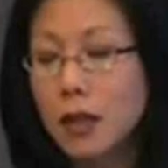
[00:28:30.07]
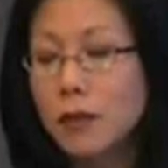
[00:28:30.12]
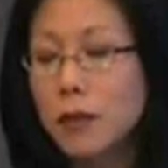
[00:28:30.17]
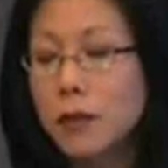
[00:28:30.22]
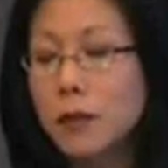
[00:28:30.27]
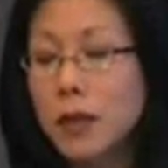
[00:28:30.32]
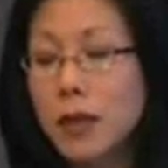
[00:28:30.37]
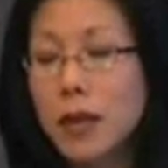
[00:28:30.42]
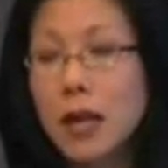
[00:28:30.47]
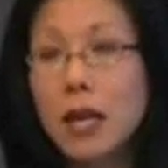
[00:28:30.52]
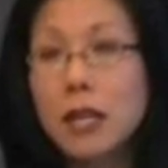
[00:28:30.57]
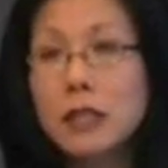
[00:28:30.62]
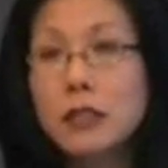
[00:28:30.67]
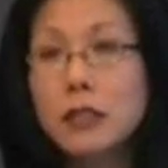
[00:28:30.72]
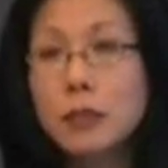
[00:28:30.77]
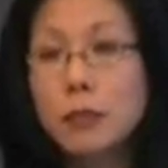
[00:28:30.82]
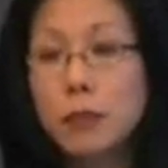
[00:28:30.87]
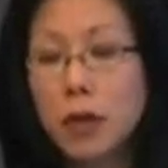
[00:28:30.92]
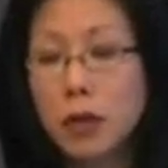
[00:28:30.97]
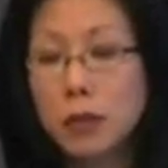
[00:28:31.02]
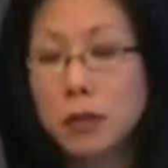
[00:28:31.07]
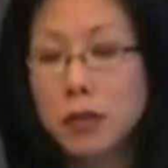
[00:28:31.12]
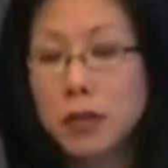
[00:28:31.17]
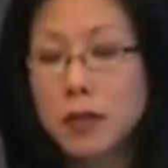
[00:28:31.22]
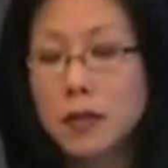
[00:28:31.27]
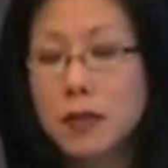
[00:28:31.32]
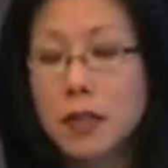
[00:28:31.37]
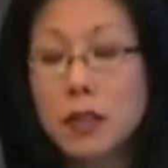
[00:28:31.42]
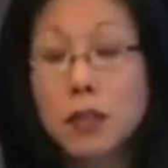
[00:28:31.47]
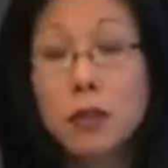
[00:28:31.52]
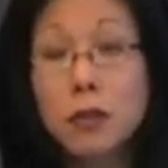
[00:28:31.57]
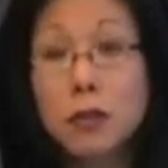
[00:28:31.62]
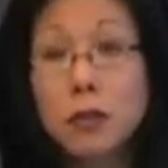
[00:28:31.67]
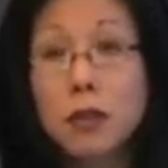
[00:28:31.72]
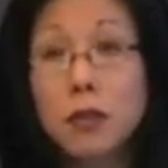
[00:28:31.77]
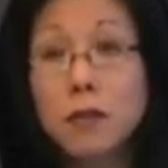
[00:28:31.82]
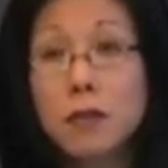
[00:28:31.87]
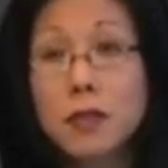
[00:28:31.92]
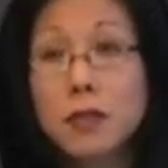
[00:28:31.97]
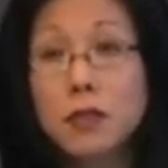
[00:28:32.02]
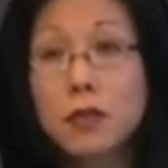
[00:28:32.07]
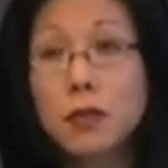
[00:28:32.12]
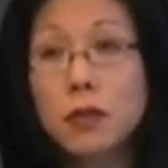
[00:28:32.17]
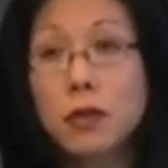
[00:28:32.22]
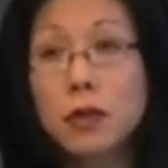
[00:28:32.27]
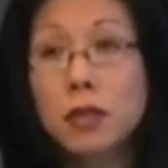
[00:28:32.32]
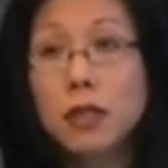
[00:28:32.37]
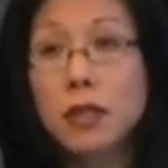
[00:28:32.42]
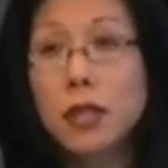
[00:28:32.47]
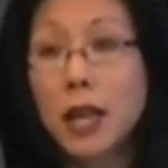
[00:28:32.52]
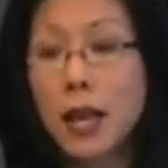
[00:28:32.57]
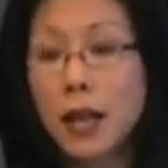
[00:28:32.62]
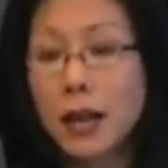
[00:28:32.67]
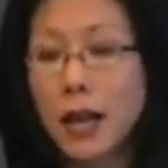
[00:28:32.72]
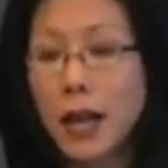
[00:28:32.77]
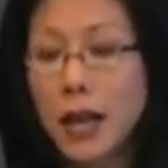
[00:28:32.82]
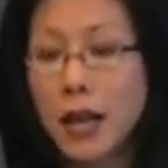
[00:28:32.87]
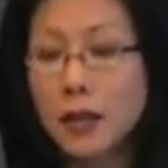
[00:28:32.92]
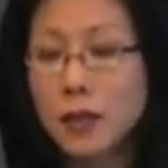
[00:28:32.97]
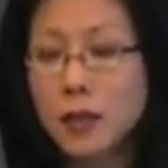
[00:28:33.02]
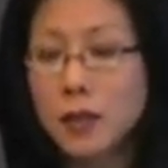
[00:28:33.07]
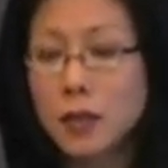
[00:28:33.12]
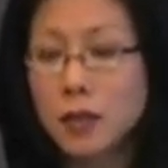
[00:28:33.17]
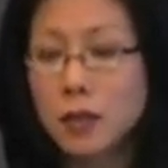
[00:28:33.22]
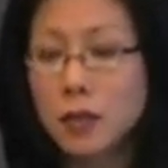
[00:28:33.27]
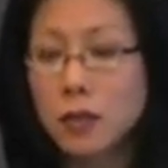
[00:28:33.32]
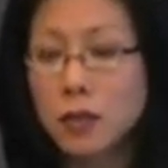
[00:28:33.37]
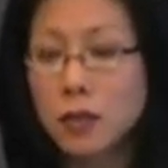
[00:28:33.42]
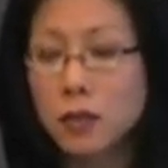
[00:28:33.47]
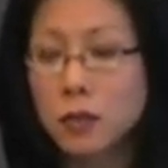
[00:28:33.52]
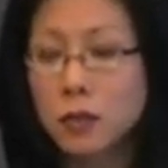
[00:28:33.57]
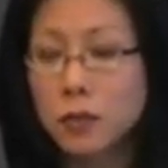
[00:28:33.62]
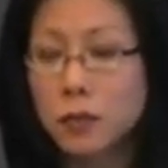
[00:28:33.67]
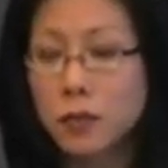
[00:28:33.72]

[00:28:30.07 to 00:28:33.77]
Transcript: from the kinds of publics that youth have historically had access to.